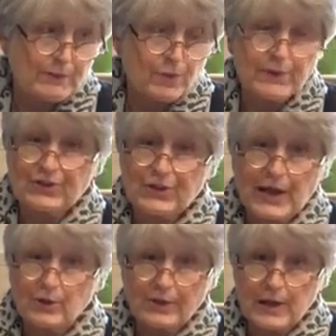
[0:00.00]
reason, I
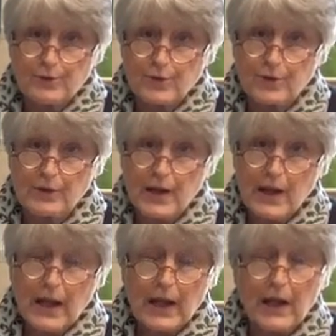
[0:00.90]
don't care for
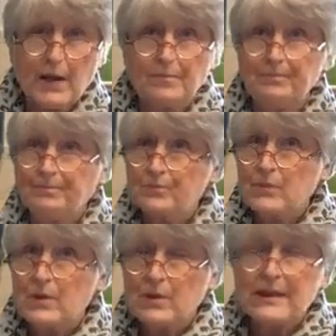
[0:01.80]

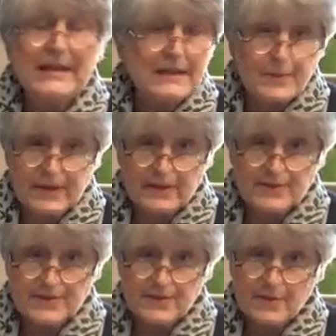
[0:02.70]
kidney
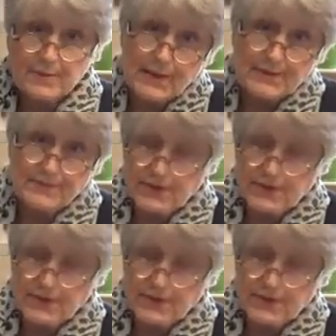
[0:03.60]
beans, but, you